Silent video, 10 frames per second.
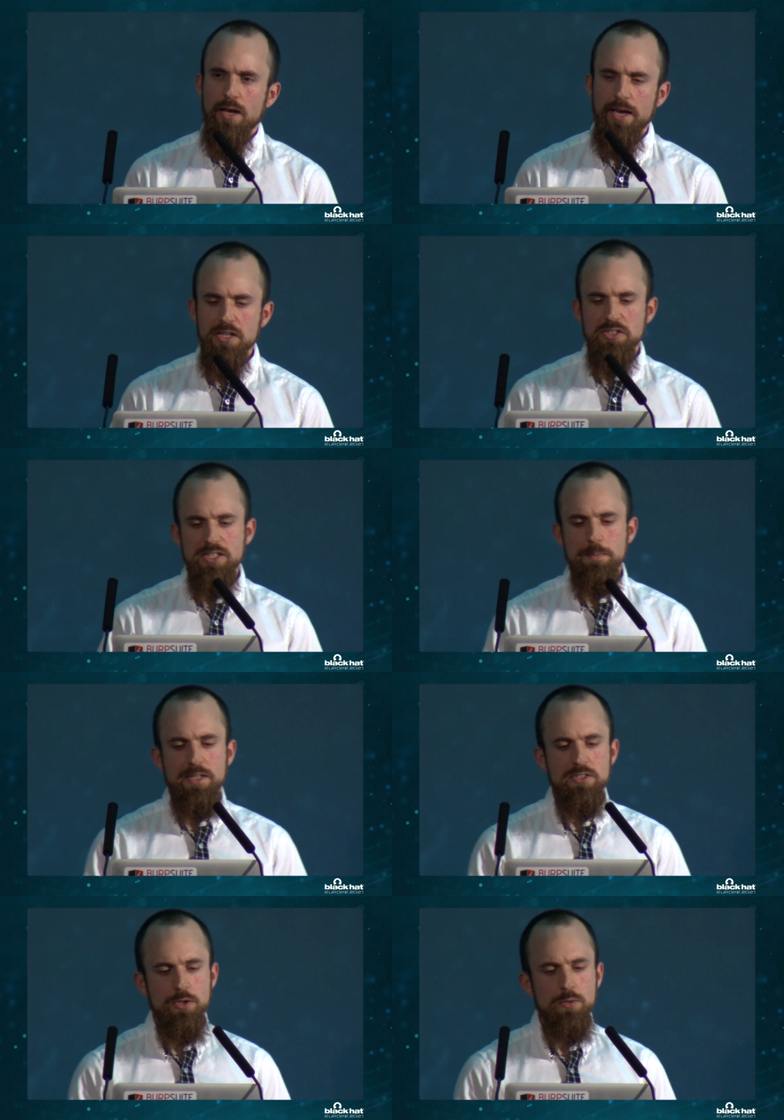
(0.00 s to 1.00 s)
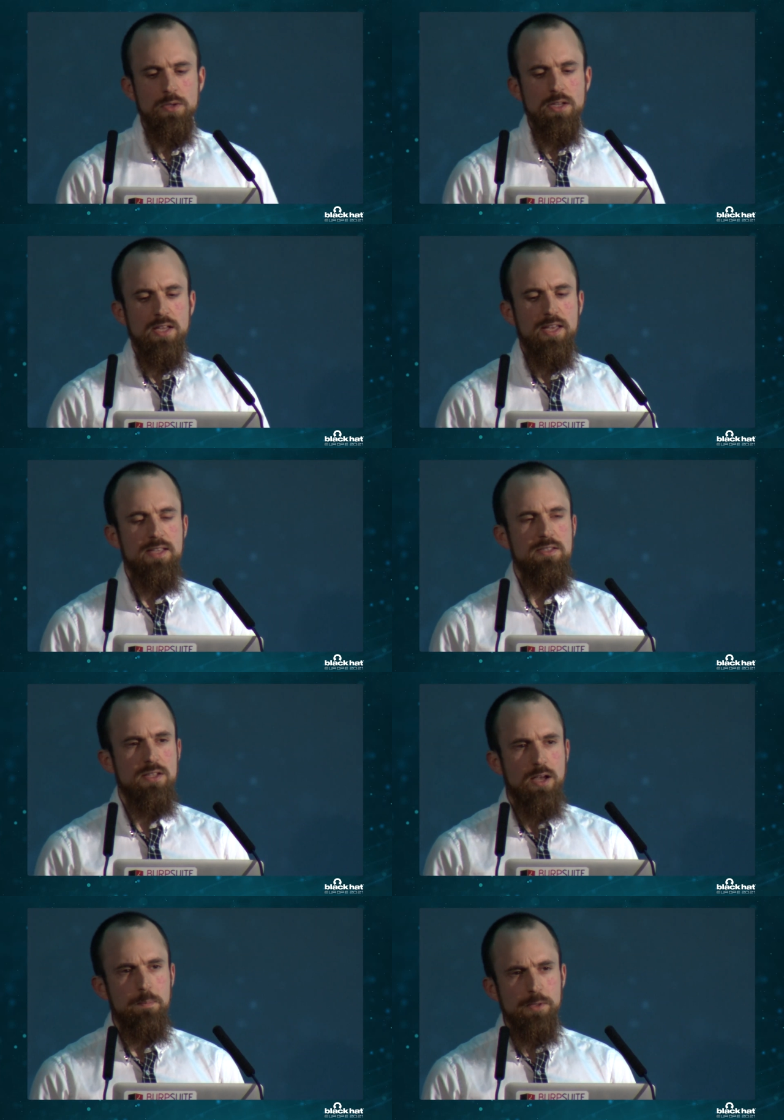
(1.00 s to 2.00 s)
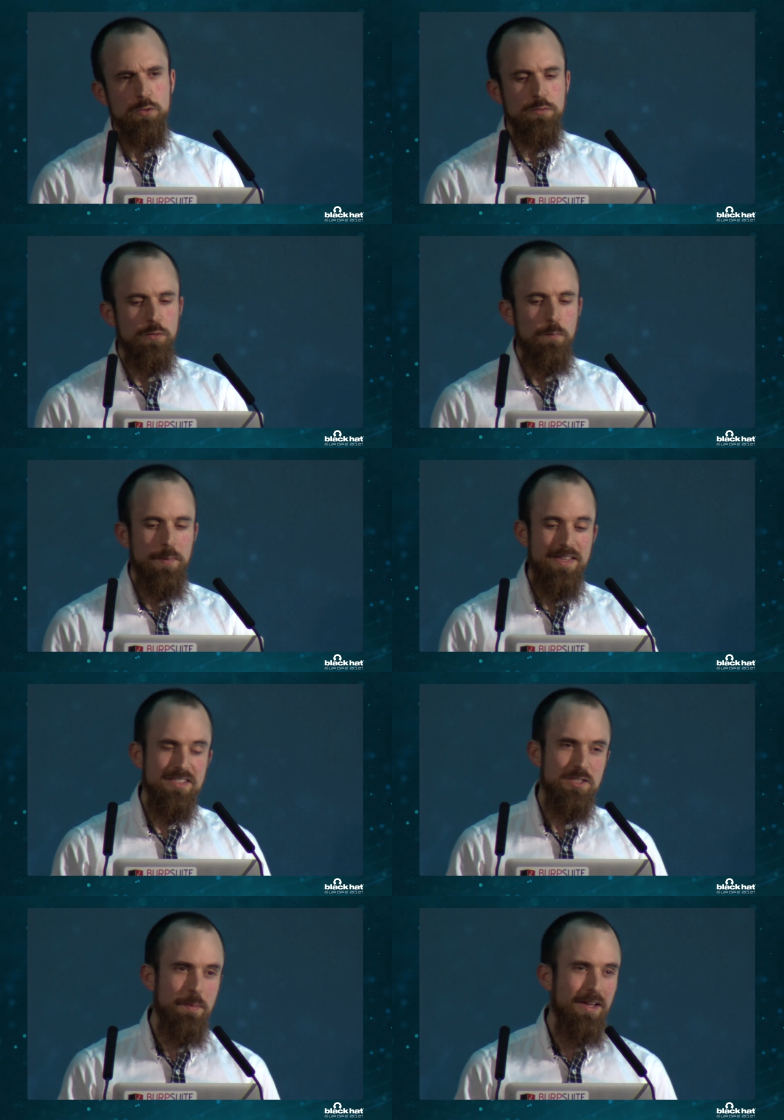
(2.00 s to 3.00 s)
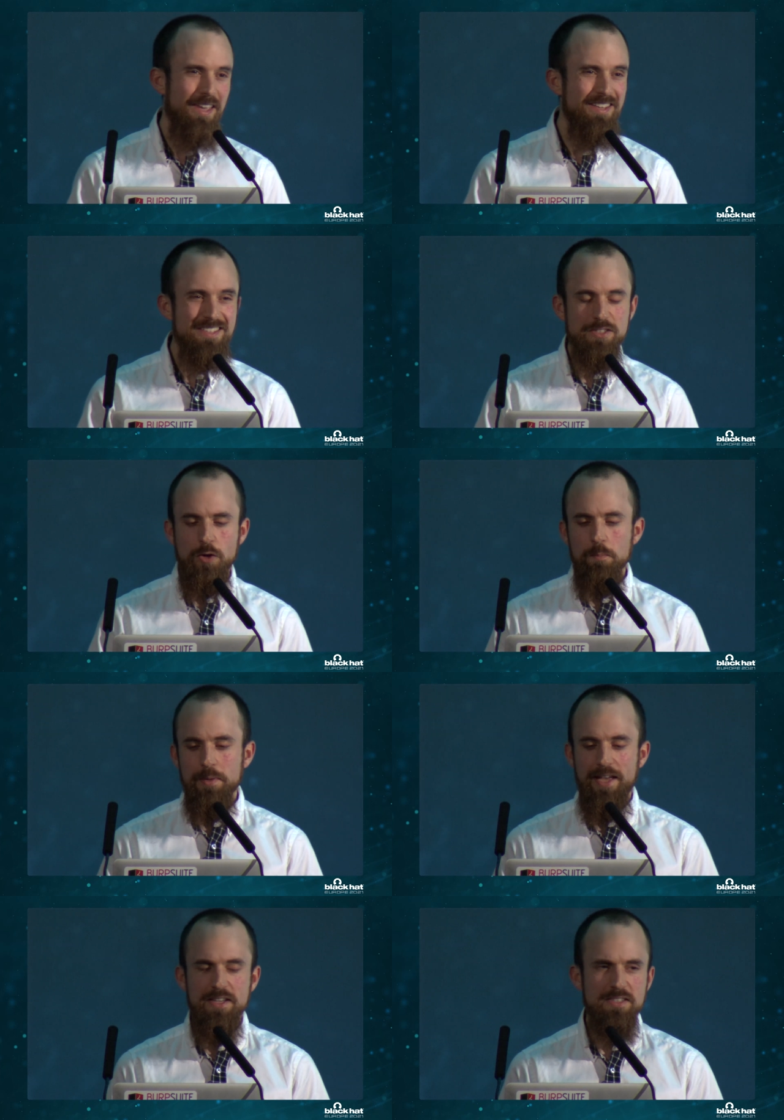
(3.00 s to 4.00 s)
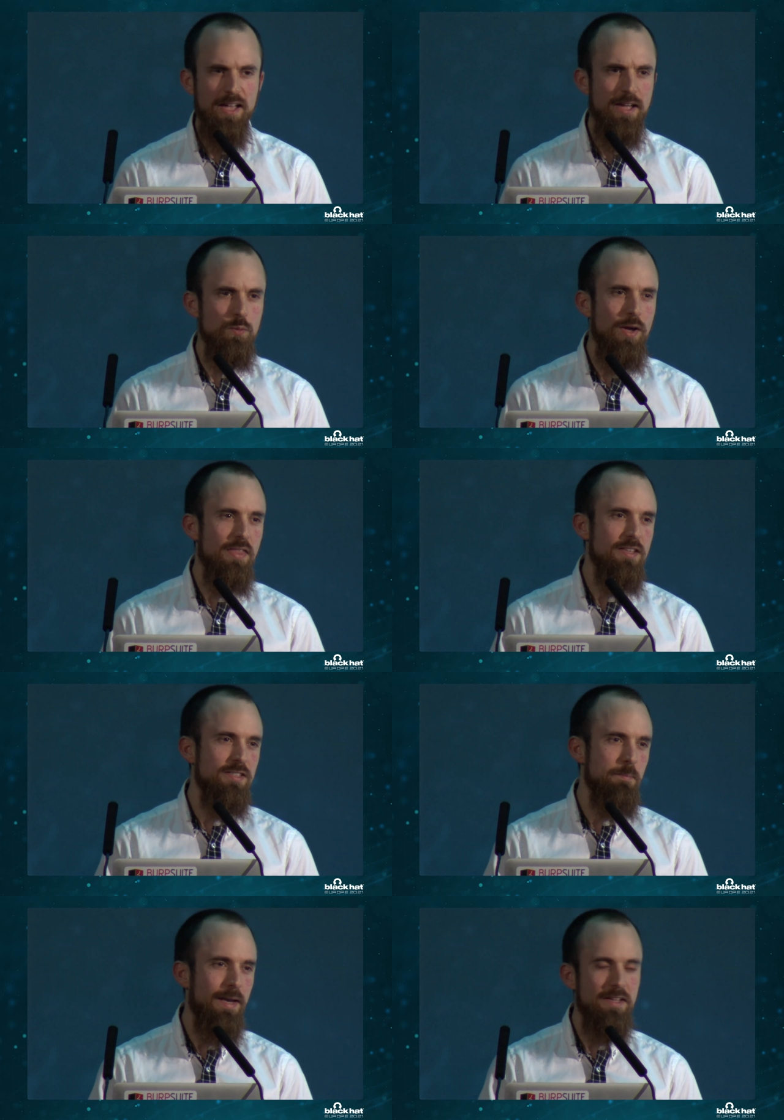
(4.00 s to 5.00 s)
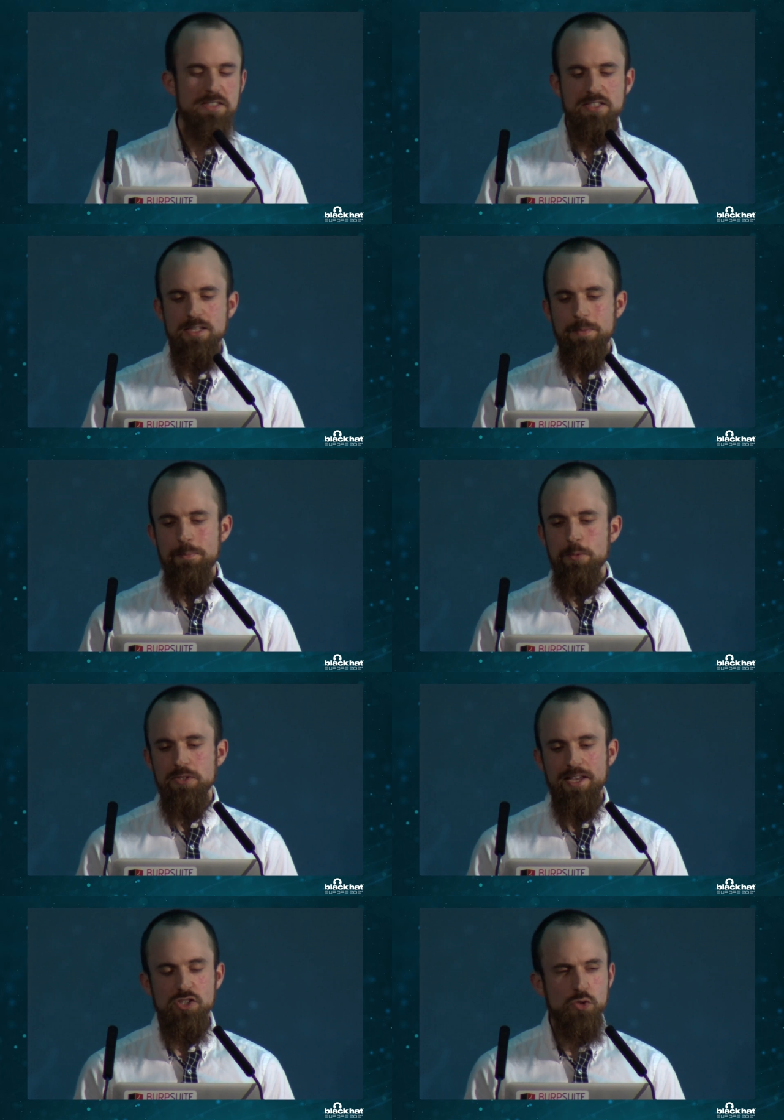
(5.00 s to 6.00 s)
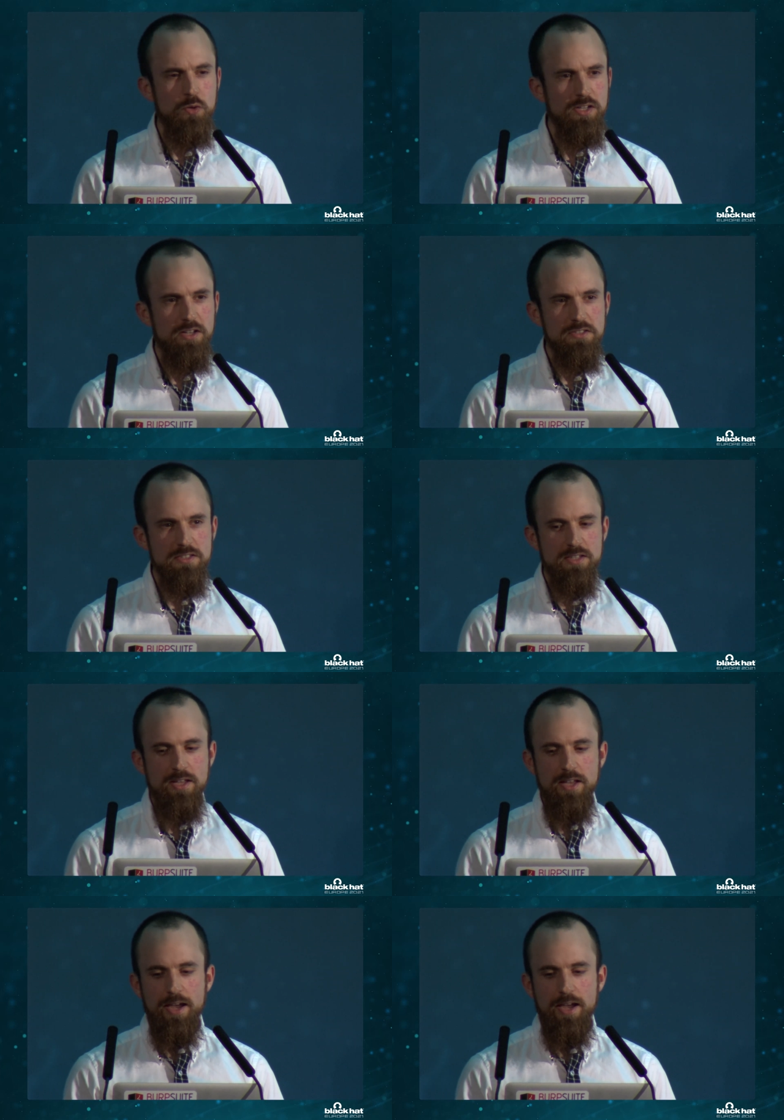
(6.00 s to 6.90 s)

HTTP2 is a beautiful beast, but it is complex, and where there's complexity, people take shortcuts